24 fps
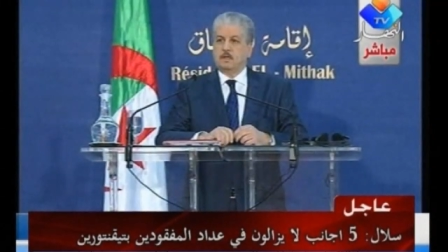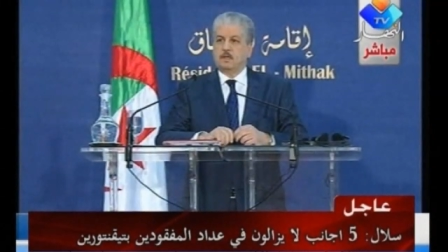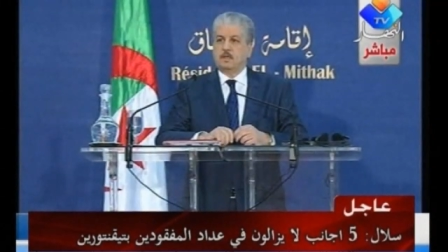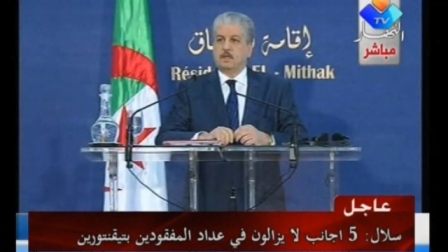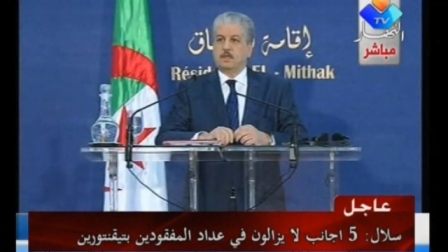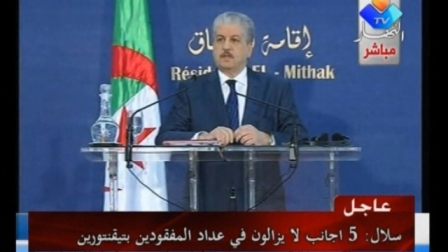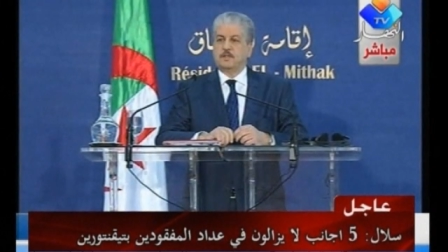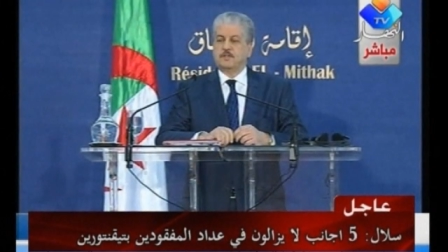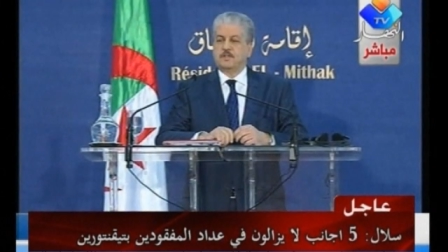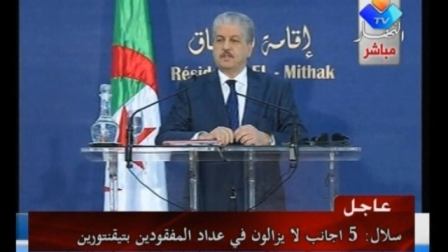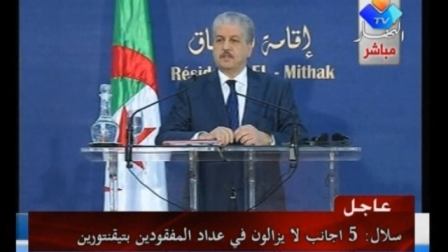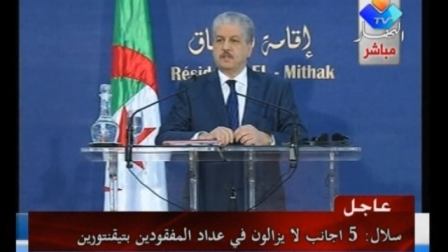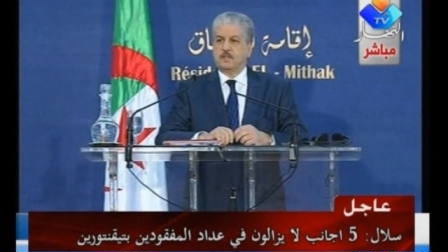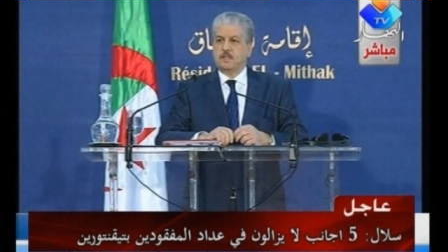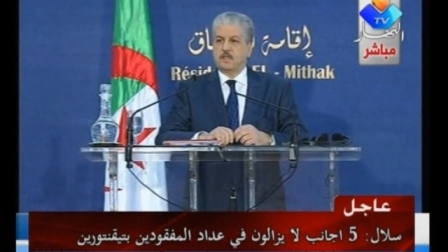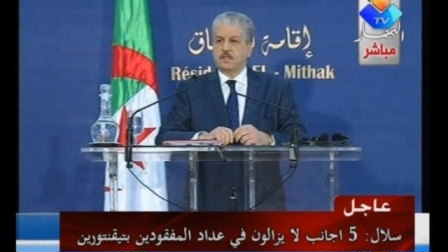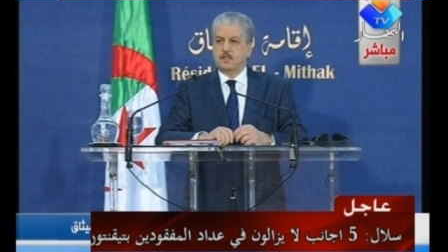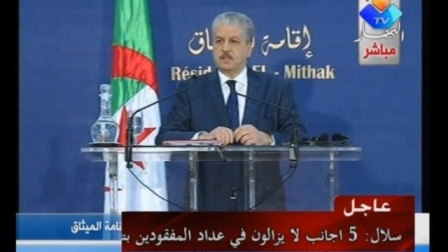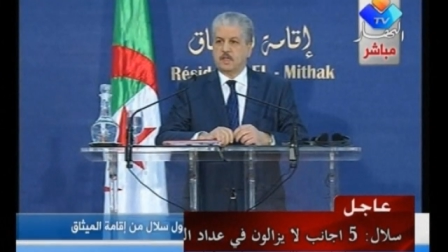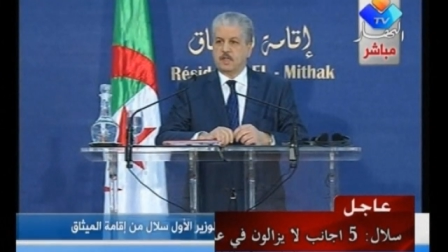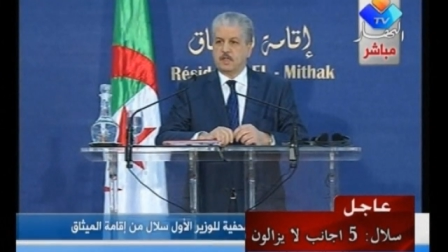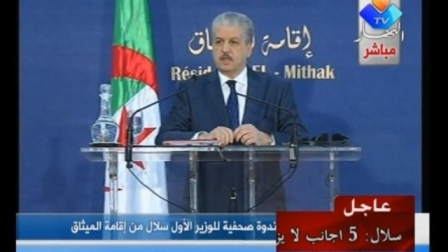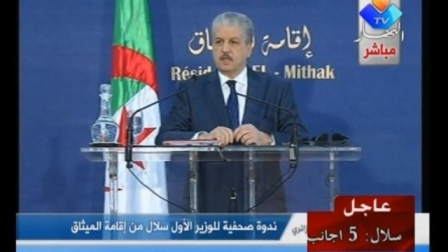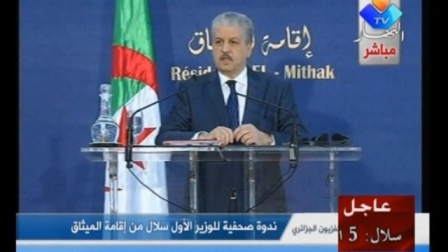
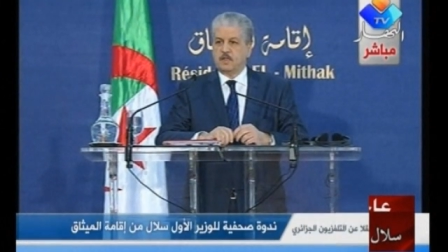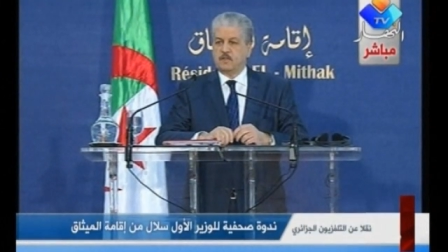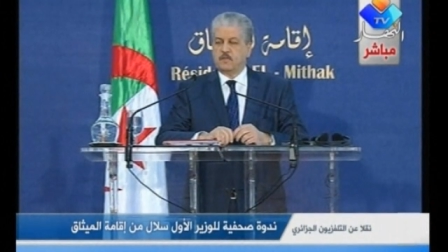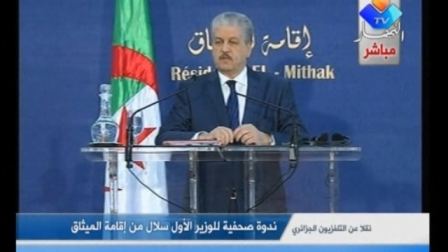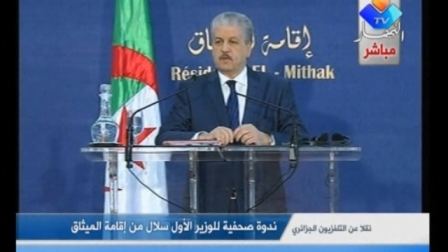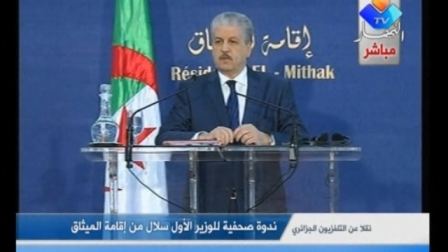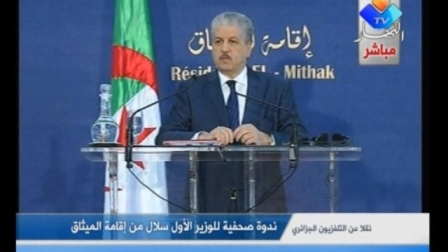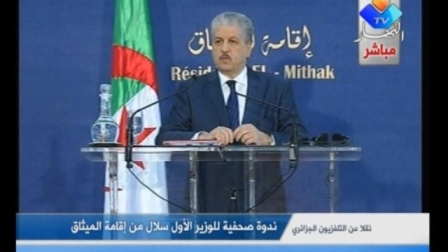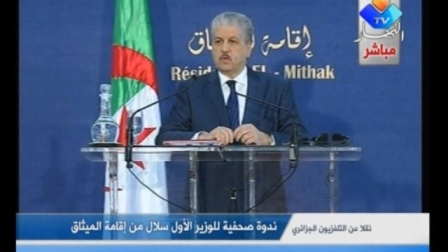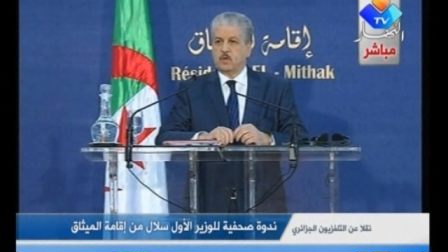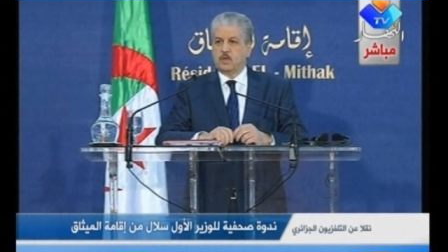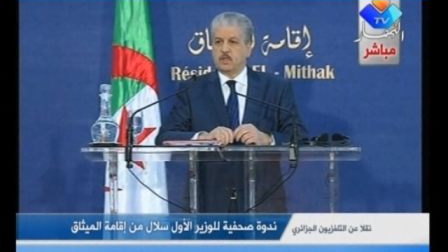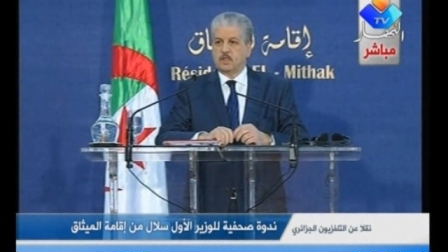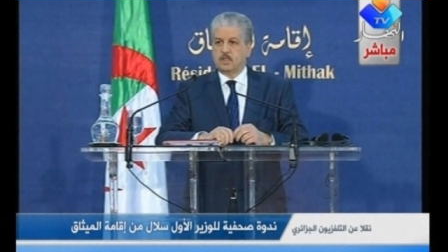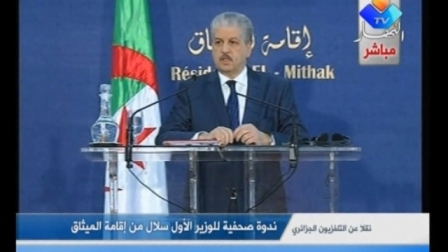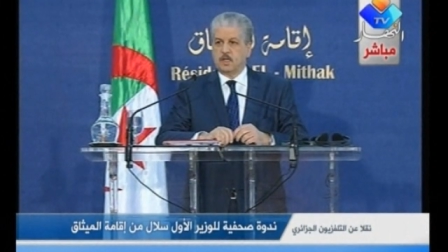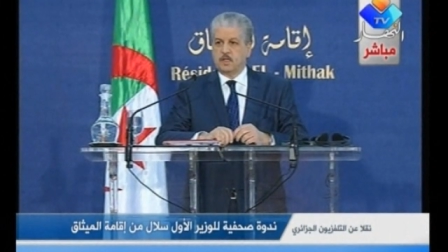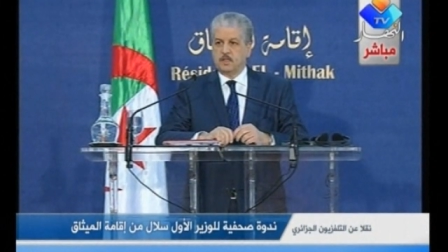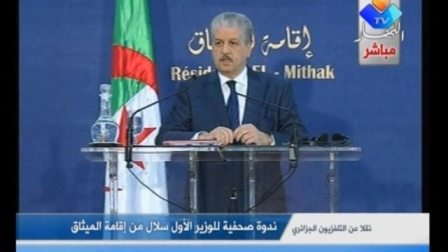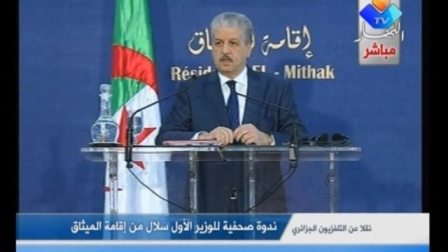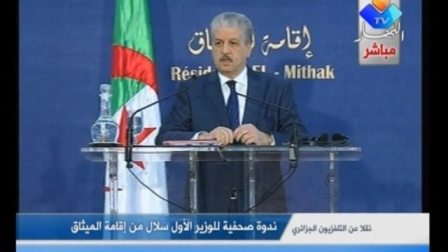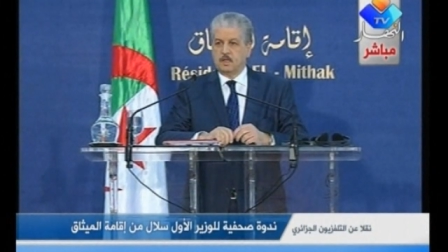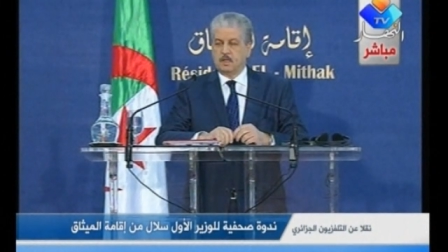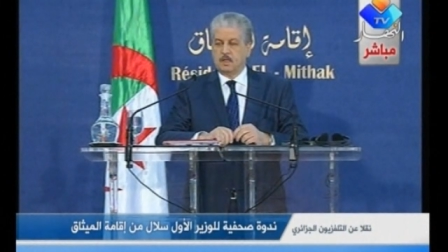
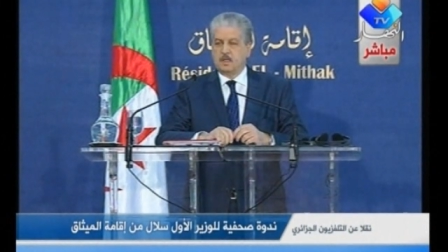The